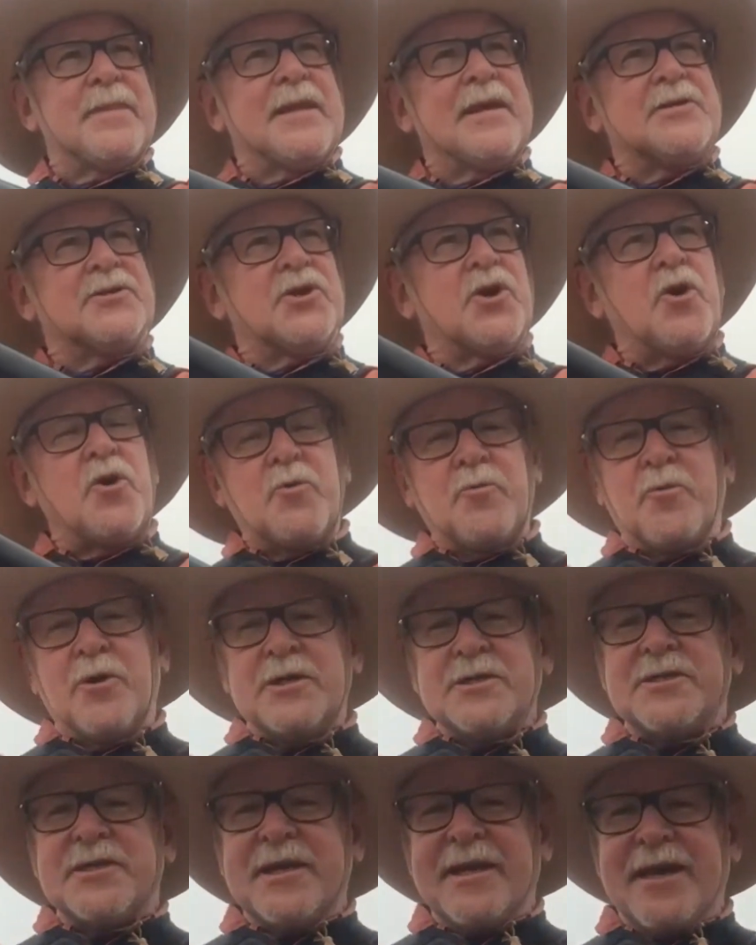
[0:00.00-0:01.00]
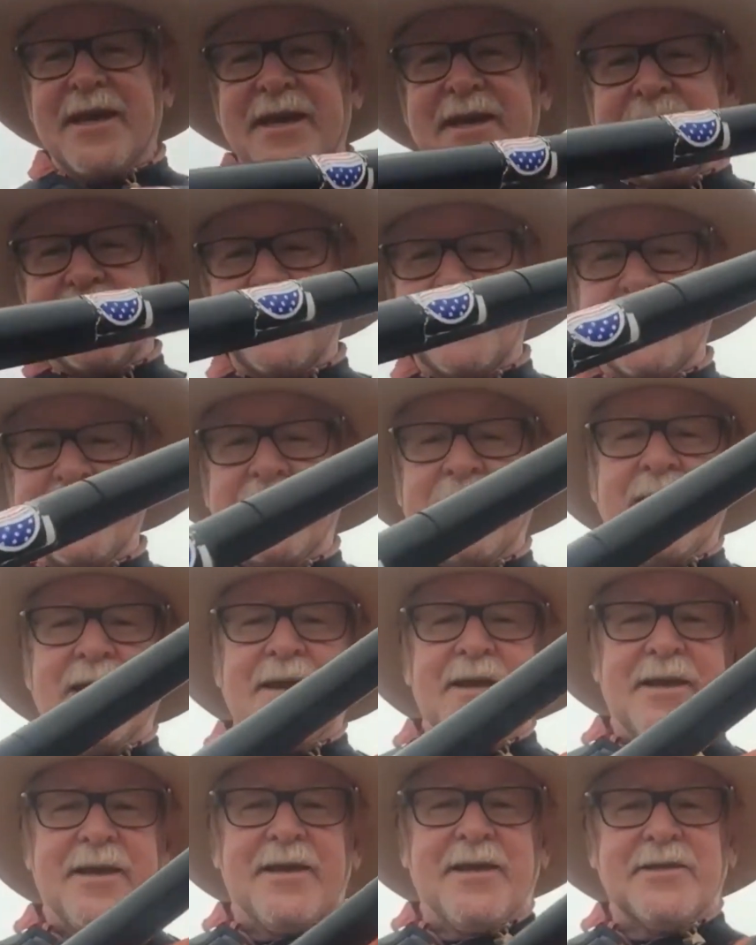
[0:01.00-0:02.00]
its home once again
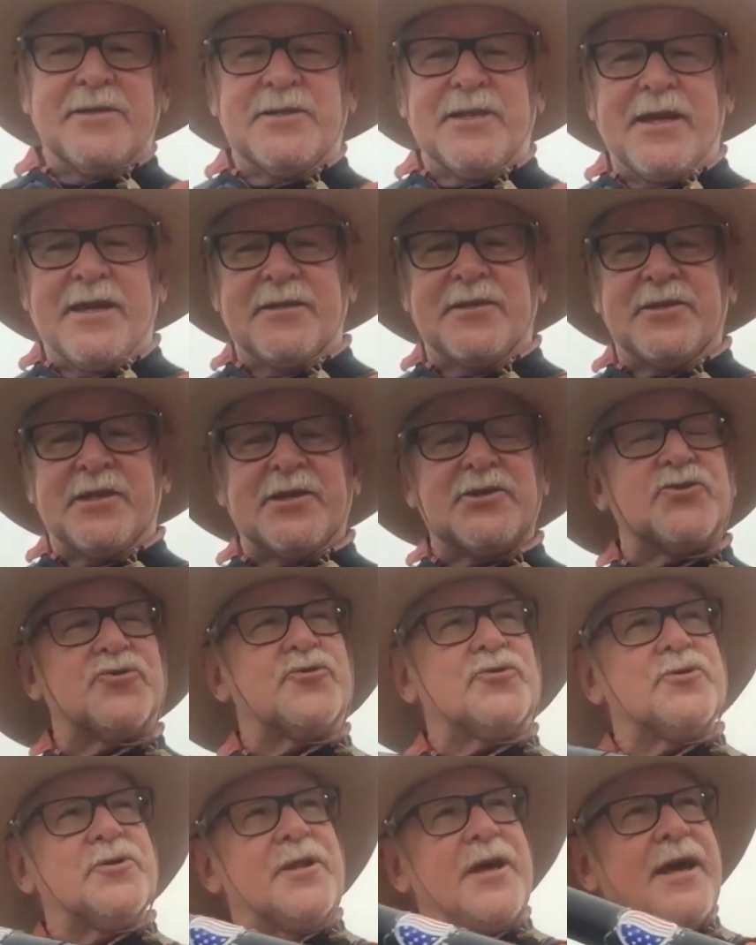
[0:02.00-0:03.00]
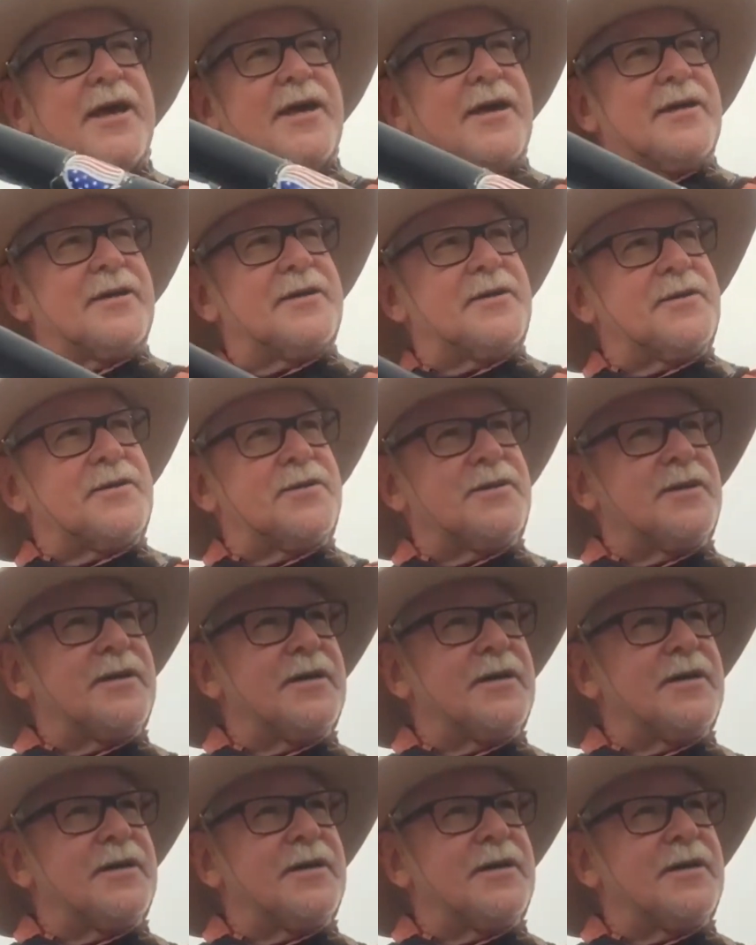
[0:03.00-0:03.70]
in its ancestral land.